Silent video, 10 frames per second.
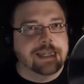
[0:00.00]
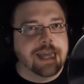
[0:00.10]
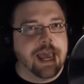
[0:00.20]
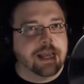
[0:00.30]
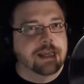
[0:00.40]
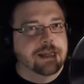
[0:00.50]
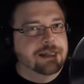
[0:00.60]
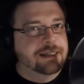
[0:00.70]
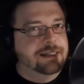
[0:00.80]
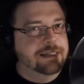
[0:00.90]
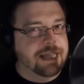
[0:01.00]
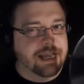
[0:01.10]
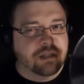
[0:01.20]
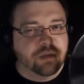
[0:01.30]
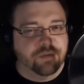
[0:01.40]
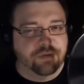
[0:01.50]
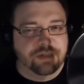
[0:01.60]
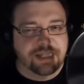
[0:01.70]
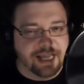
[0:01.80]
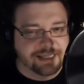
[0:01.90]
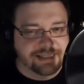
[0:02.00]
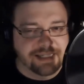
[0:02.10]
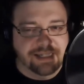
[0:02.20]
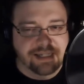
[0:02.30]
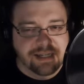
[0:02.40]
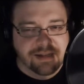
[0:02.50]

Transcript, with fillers: tech desk for testing.